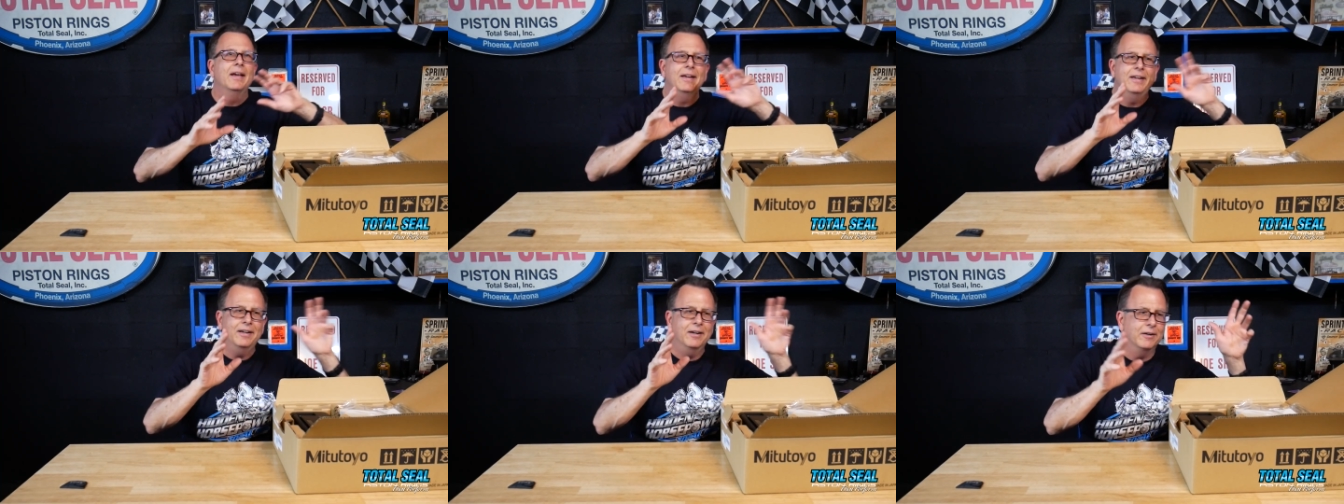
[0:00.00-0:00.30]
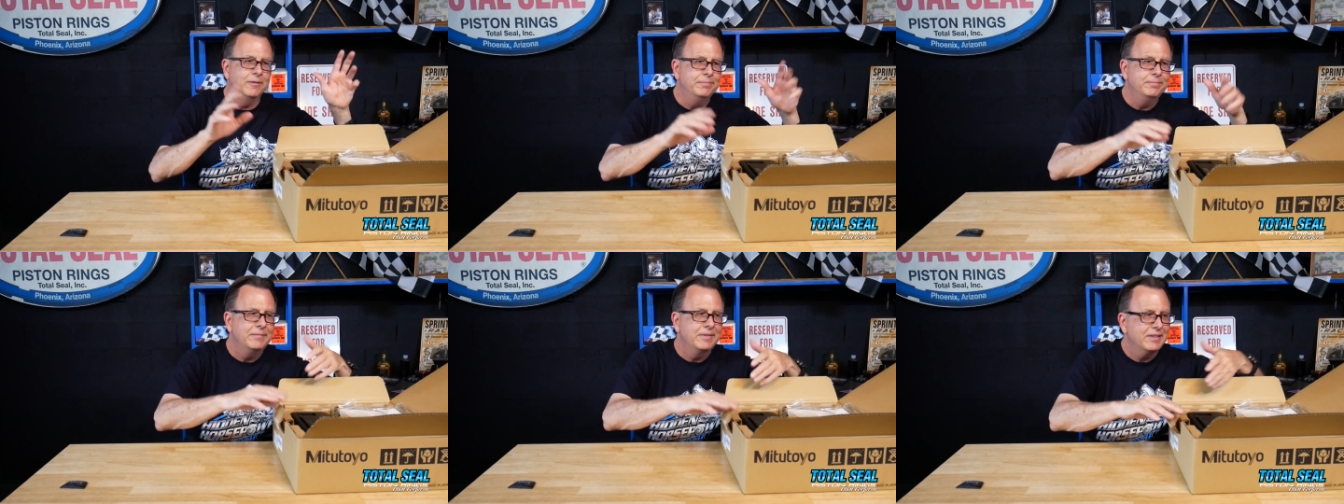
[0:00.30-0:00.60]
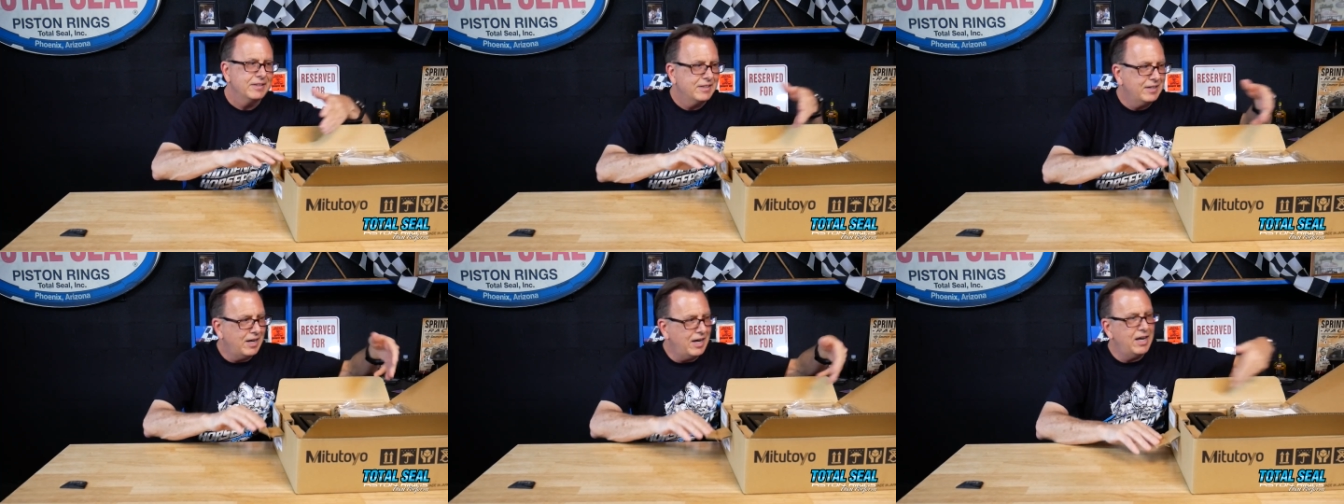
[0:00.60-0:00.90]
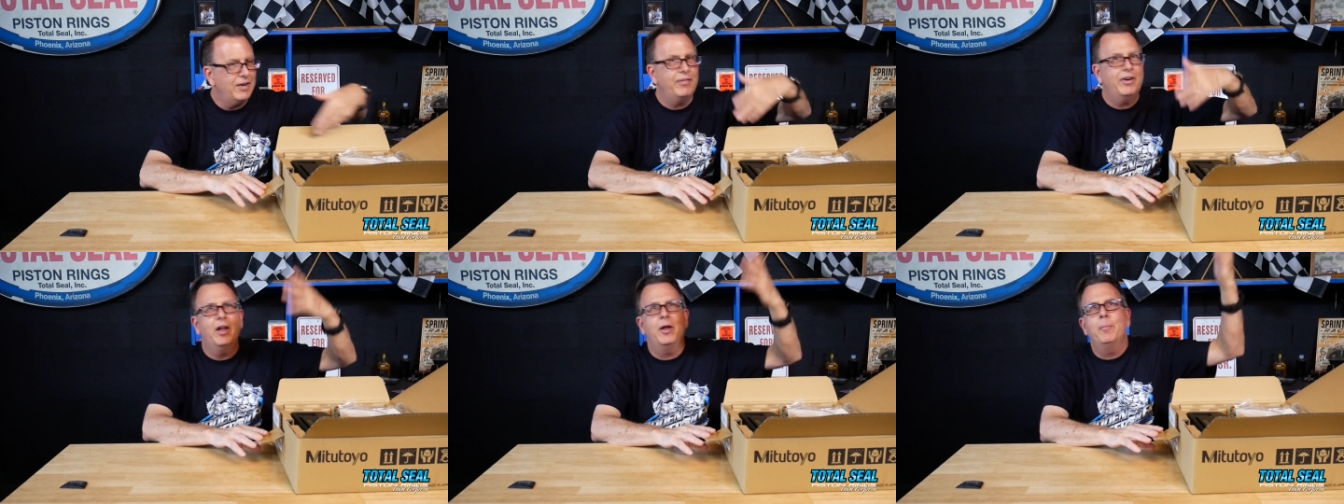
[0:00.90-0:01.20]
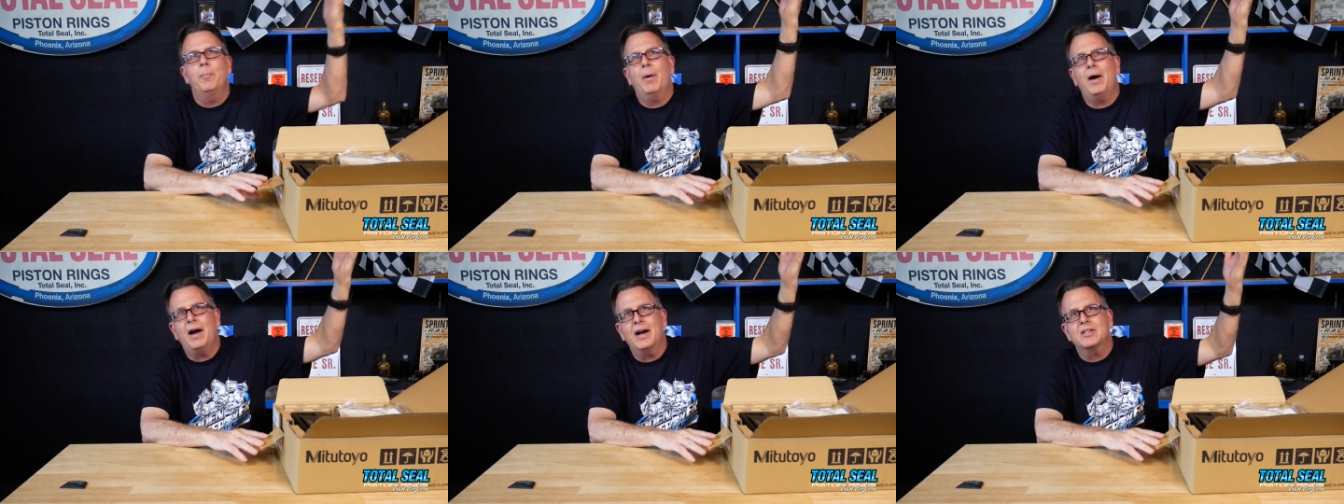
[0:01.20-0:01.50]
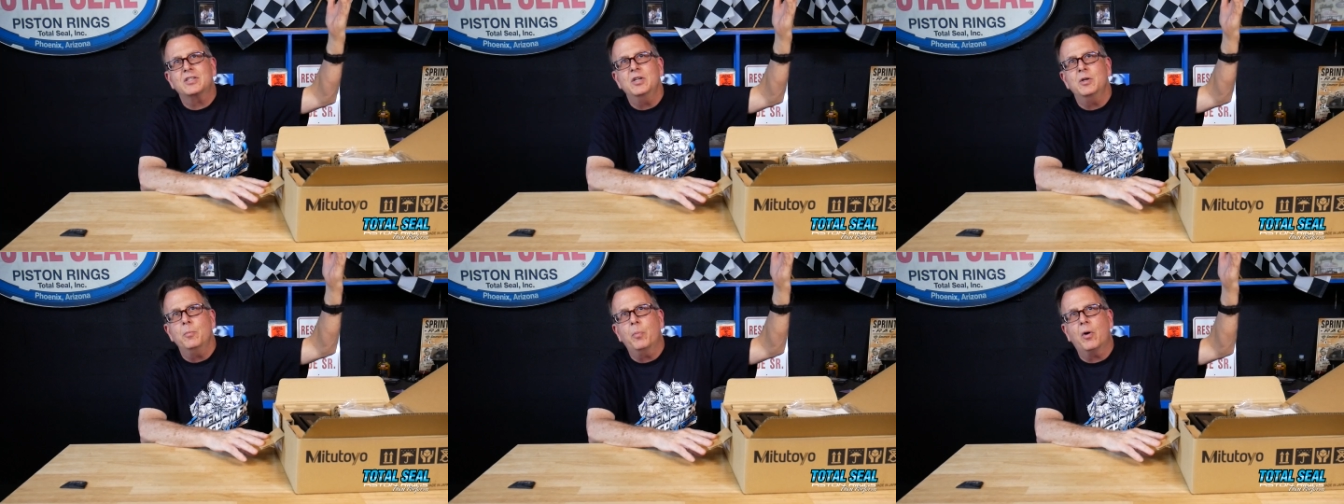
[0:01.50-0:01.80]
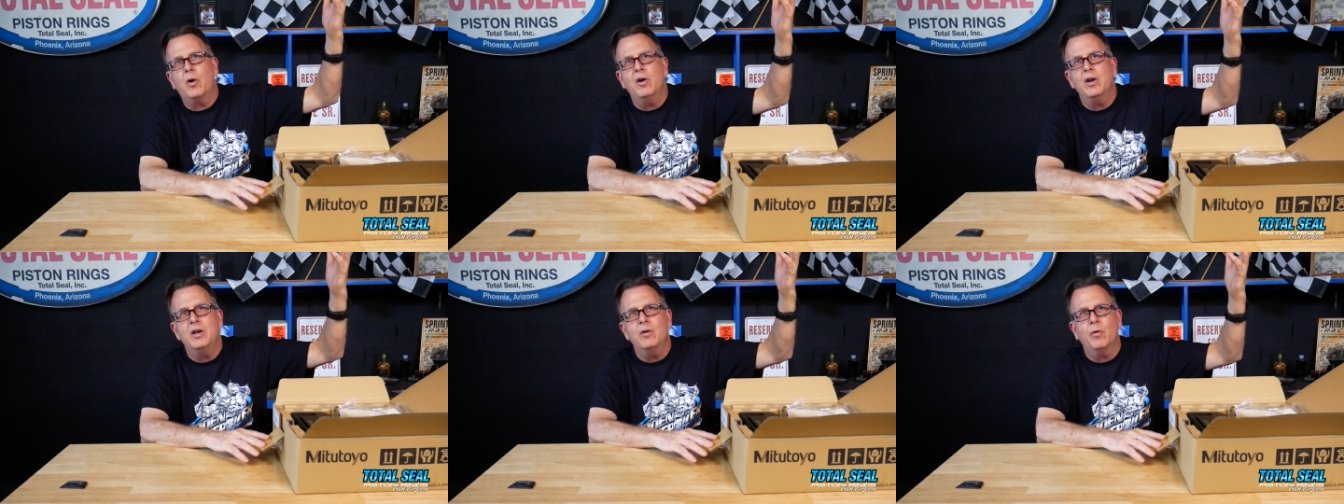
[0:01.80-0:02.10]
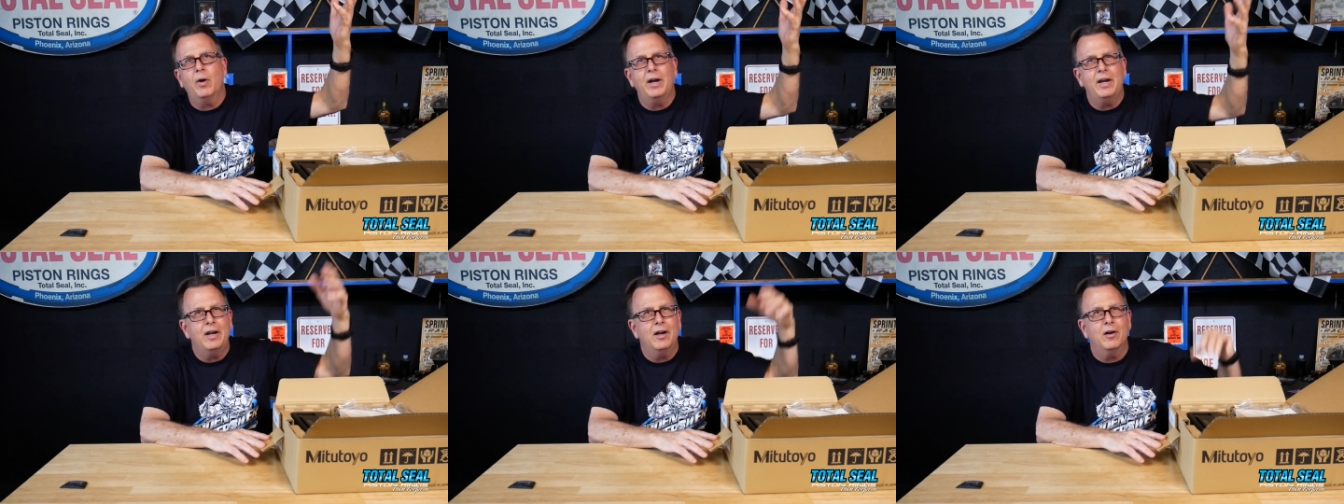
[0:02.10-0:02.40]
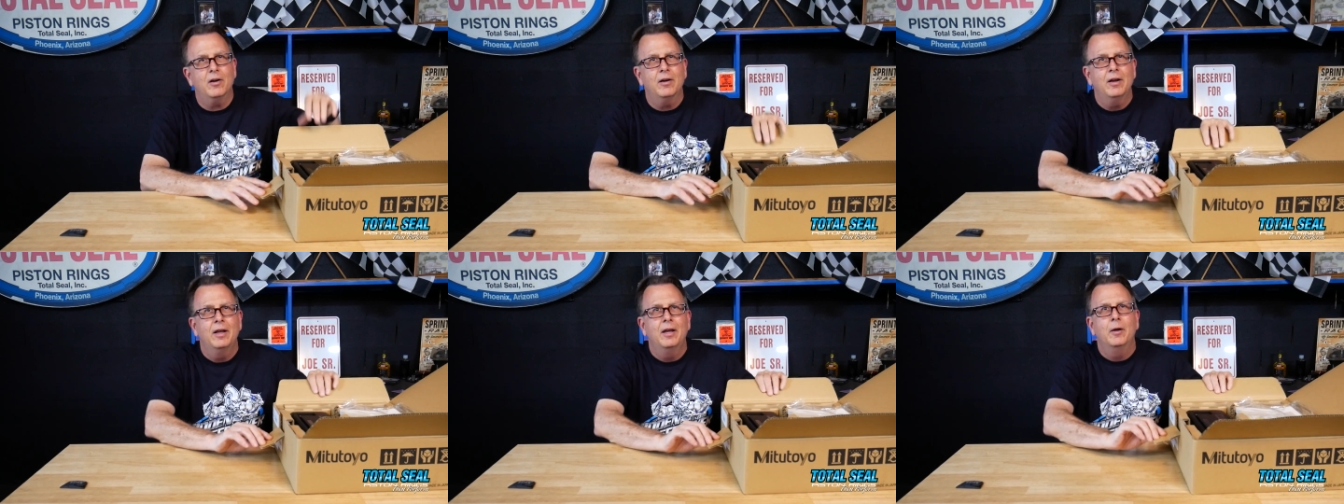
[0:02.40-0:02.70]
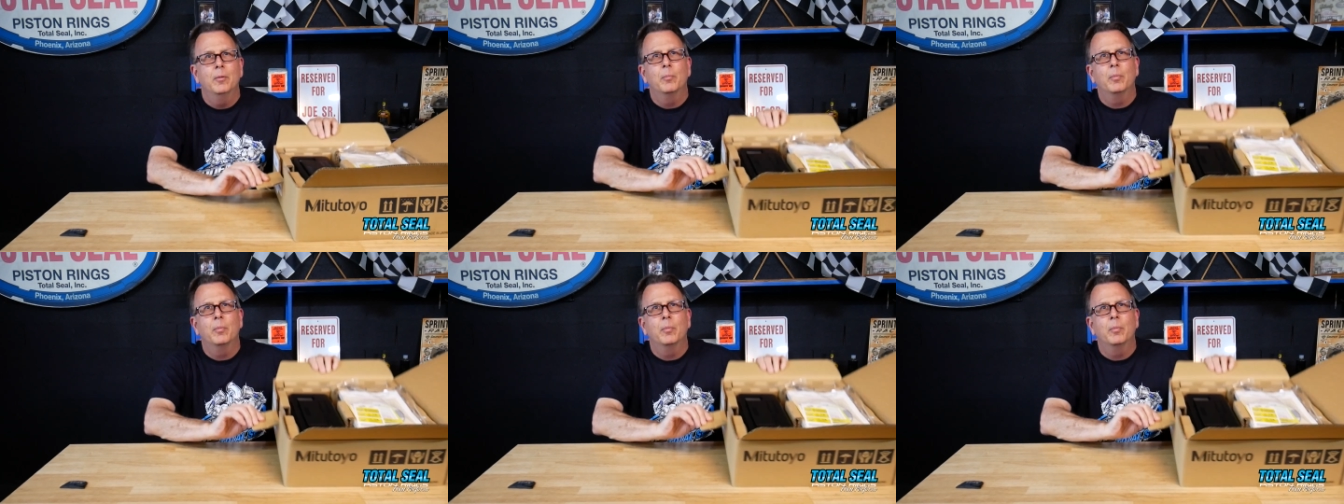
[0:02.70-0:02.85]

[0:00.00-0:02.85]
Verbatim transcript: You know, kind of an unboxing party right here,